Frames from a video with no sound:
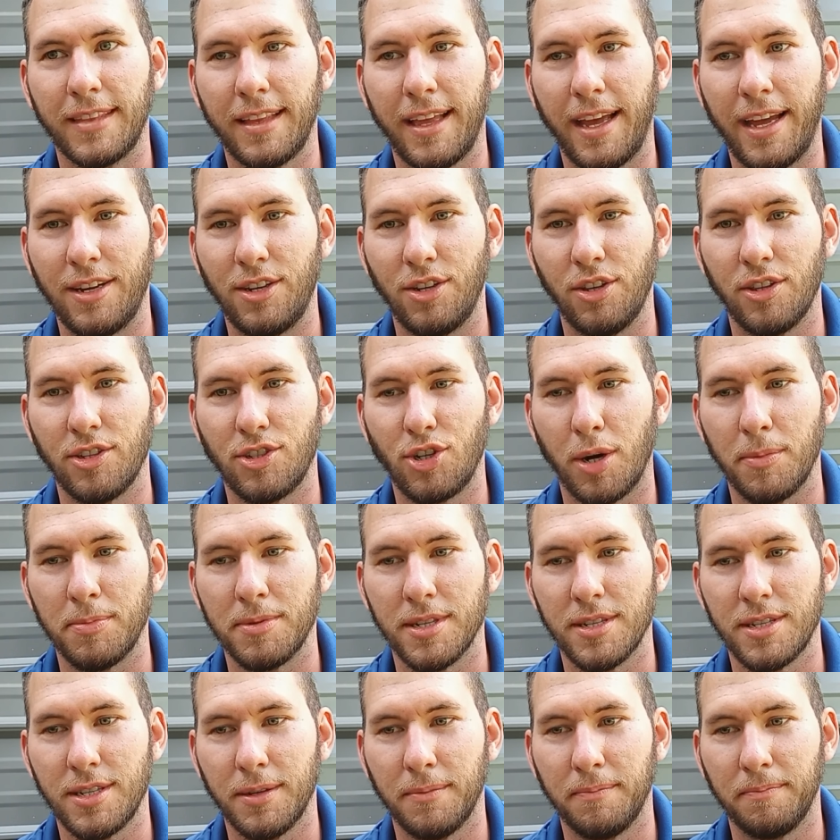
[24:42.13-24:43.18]
and do the tarp
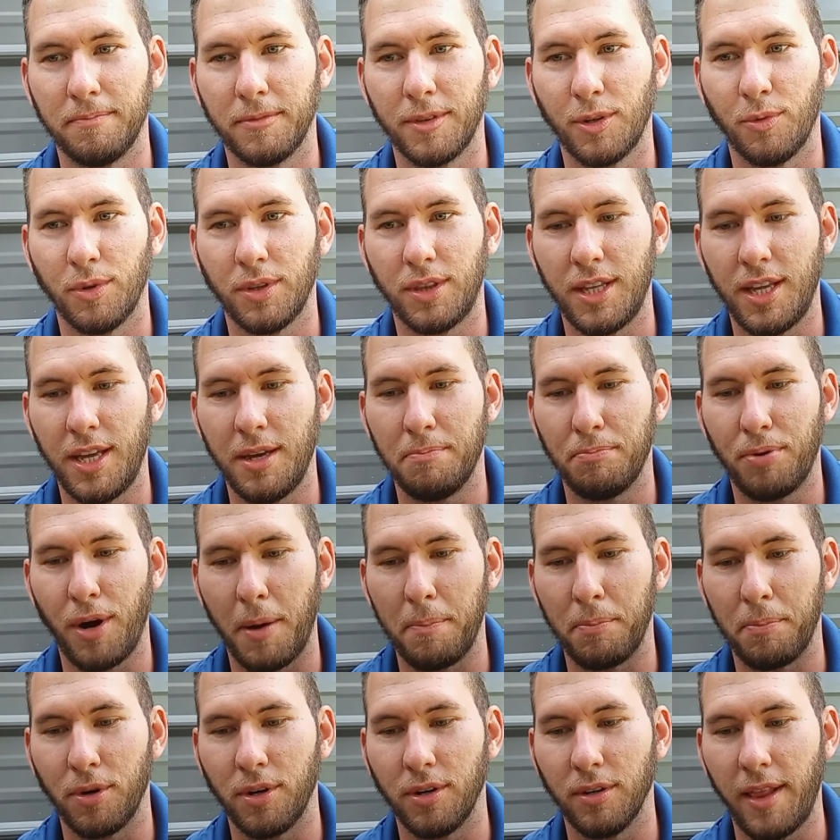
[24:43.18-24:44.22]
system with the
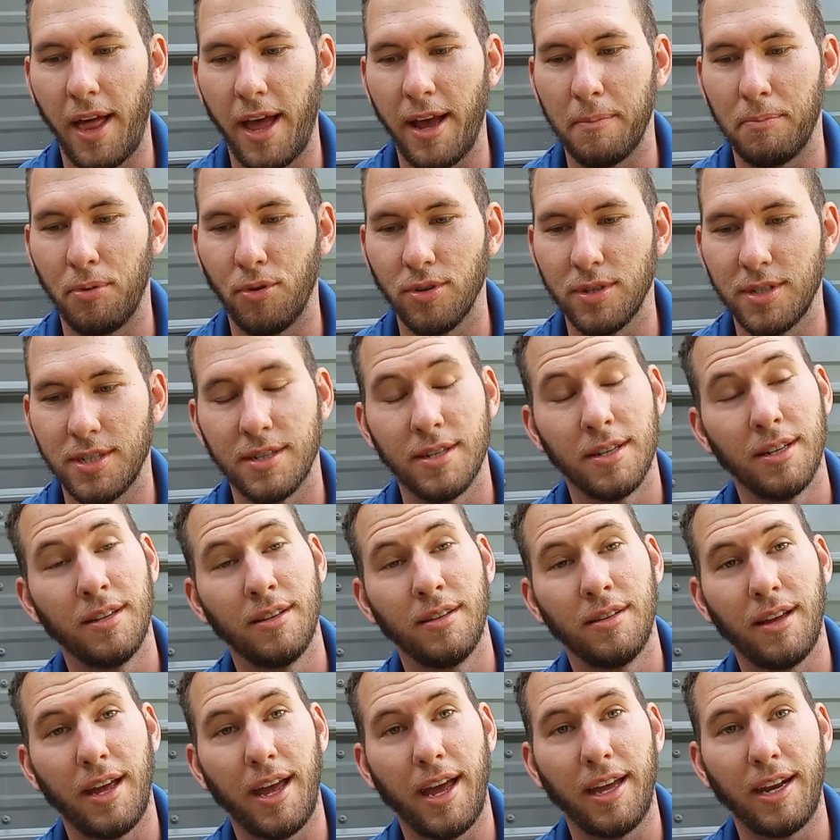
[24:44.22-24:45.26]
proper lag bolts.
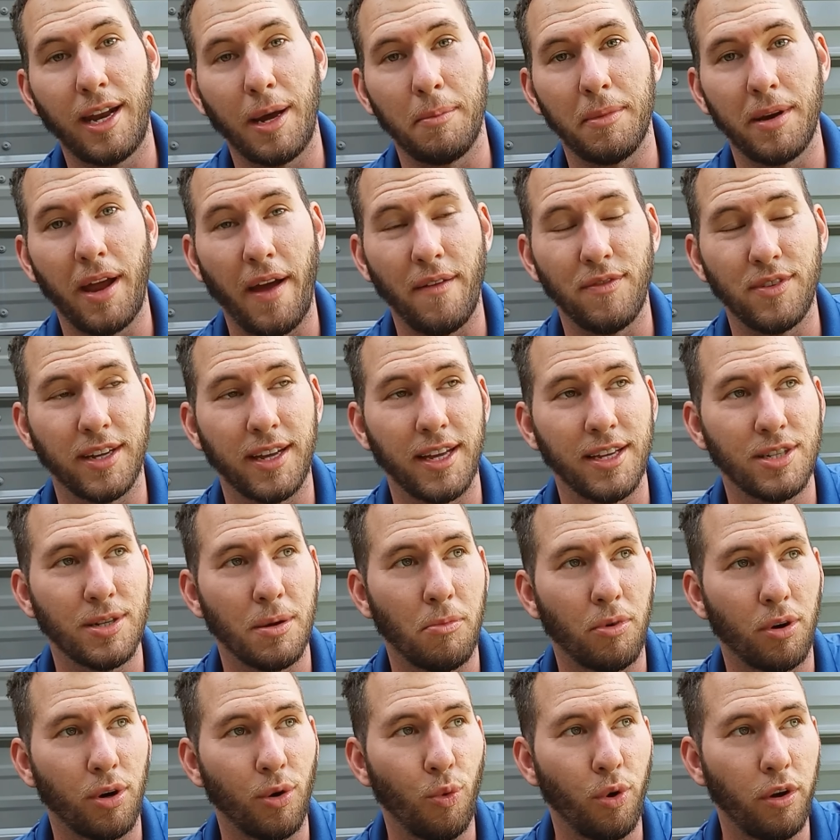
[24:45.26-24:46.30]
And I'm going to have to get
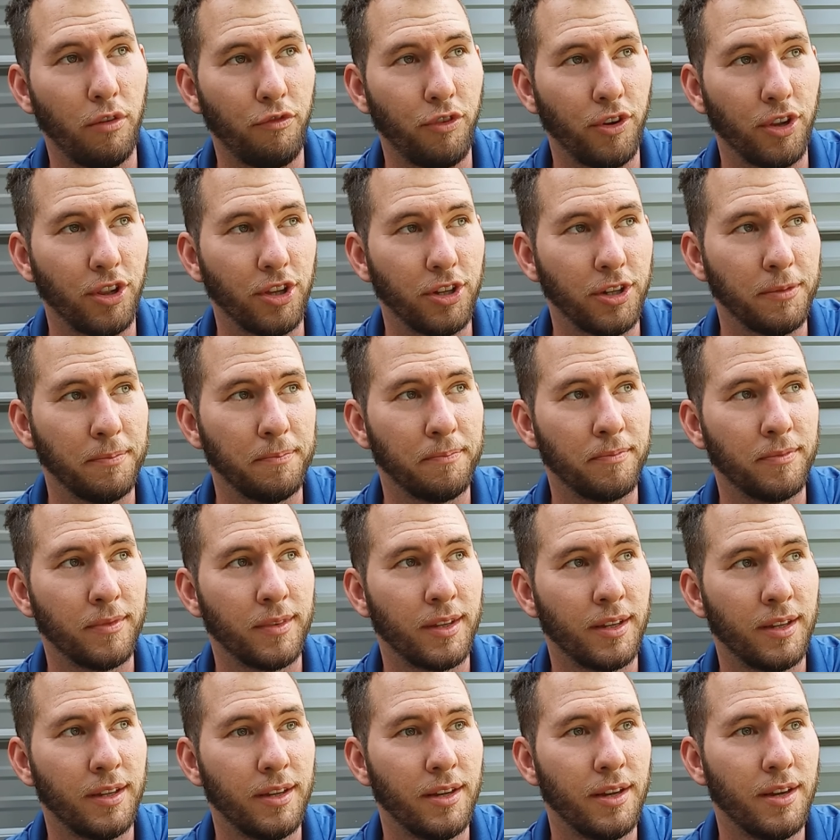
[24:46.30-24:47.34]
some more wood filler
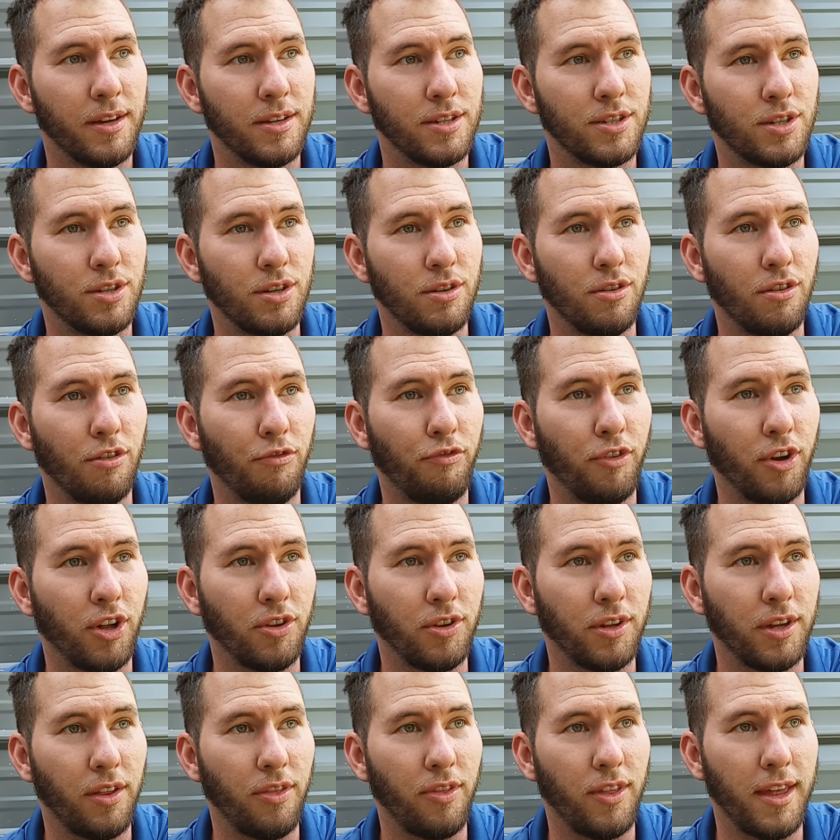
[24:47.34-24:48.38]
to
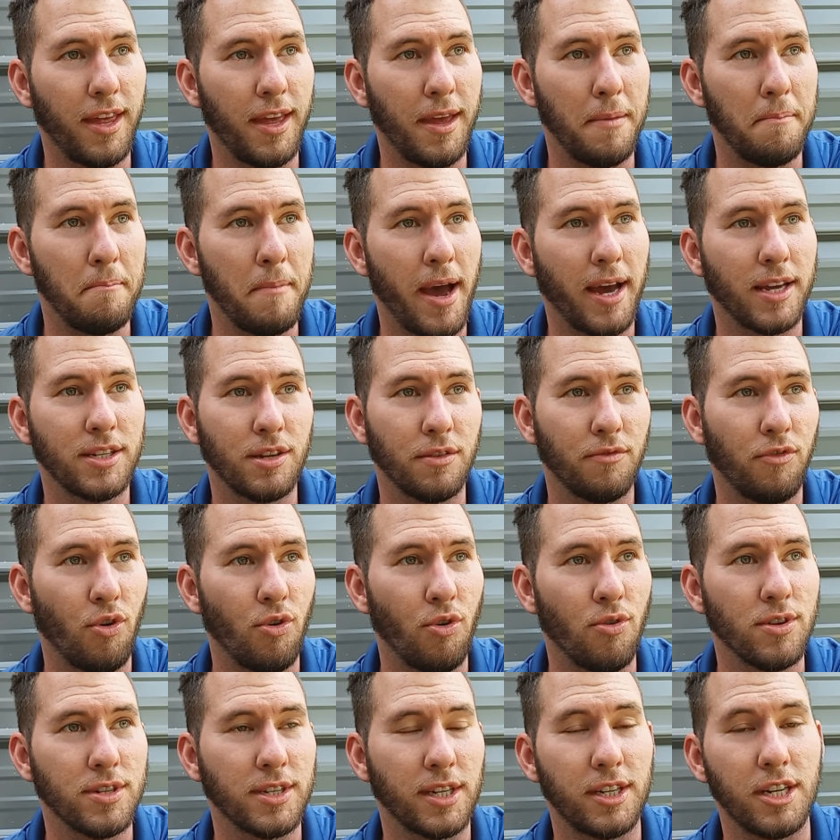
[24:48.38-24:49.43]
fill in the massive
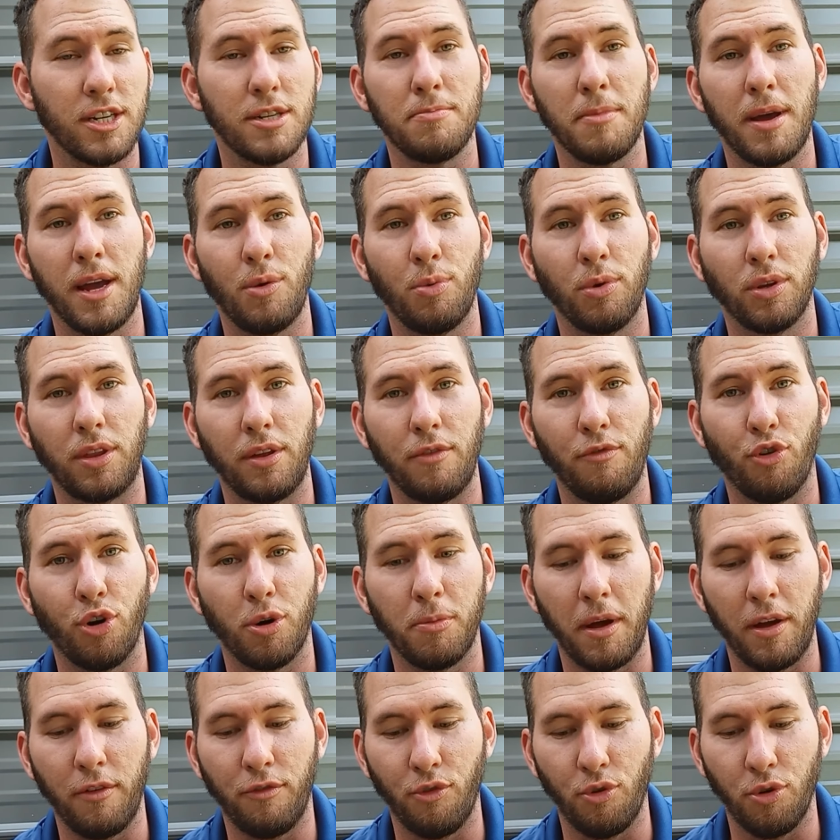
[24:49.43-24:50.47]
holes I just made with the
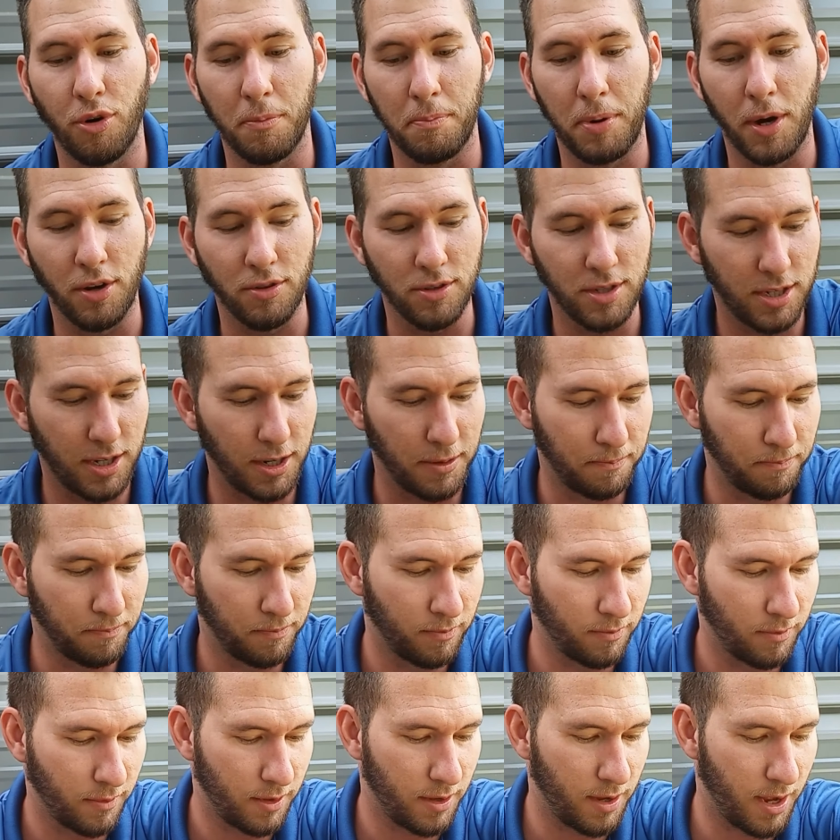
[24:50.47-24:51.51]
4x4 post
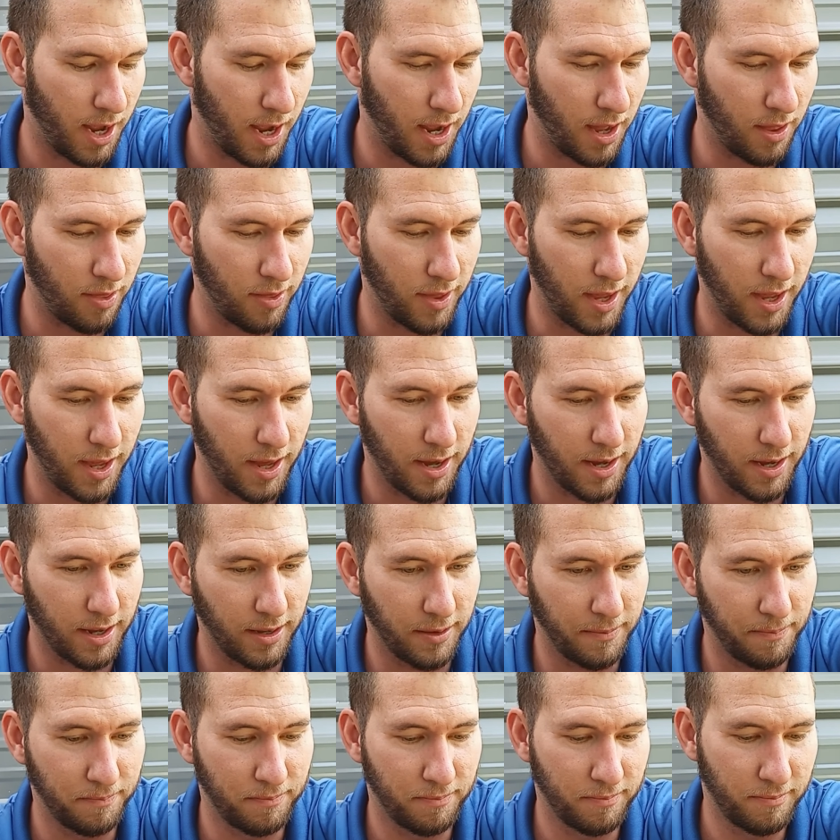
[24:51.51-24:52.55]
and the uh,
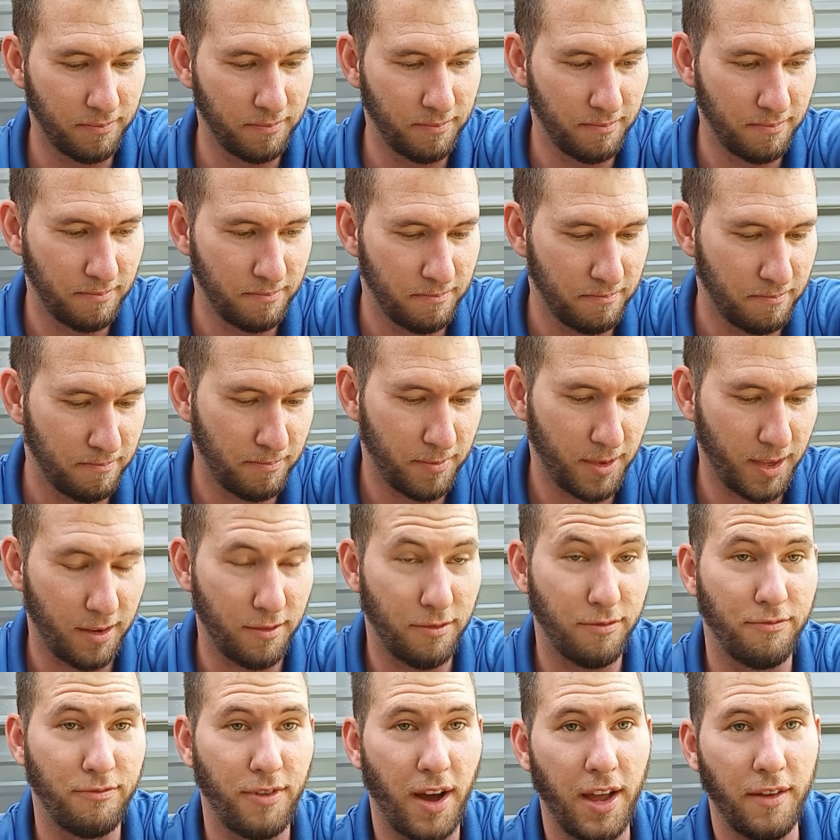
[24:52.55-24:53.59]

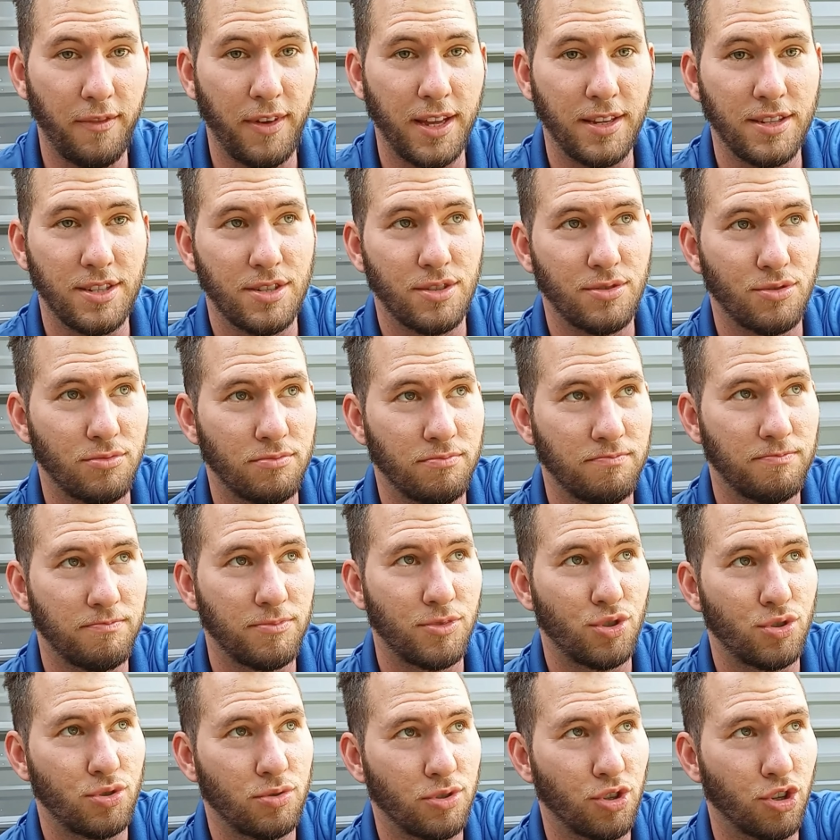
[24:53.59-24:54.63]
5 8
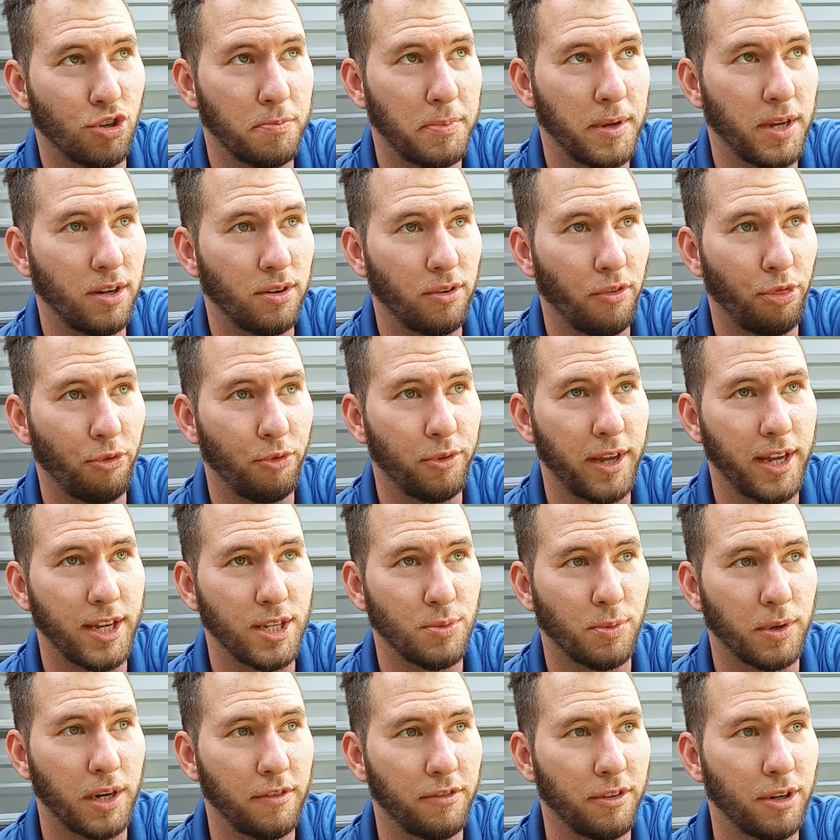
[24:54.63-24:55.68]
drill bit or 3 8
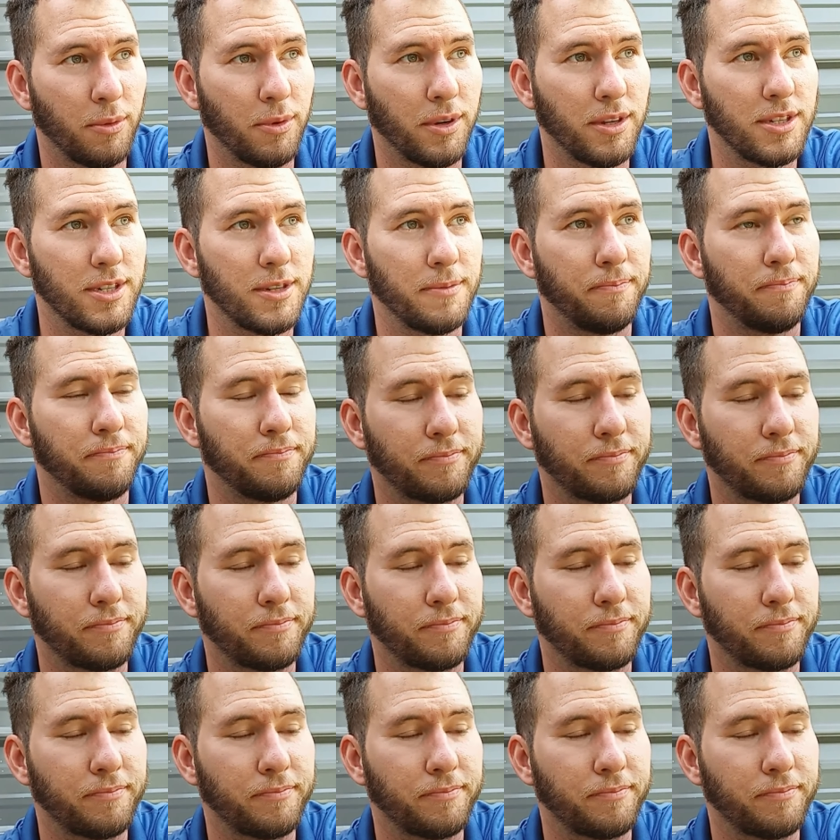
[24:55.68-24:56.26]
whatever it was.